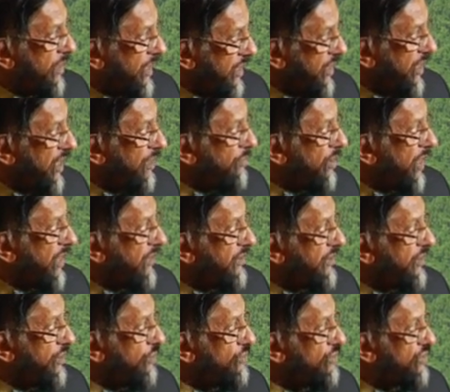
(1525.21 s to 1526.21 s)
and thereby
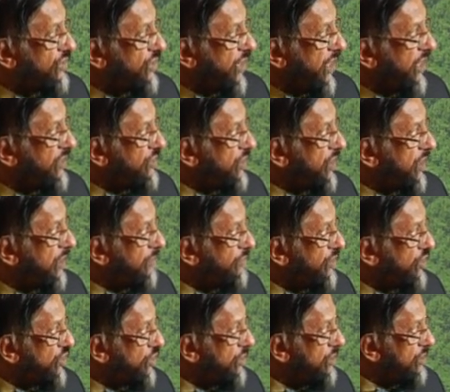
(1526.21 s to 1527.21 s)
reduce GHG
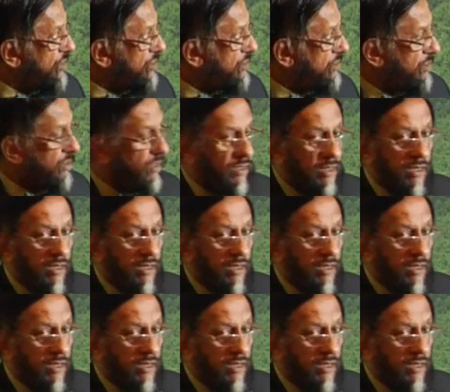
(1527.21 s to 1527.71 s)
emissions.